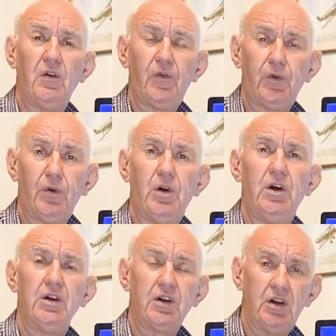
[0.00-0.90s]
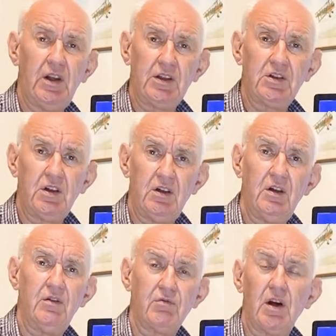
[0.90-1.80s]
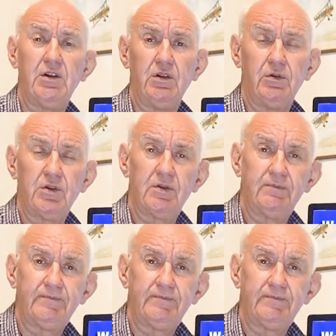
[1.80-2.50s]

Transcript: for connecting radials.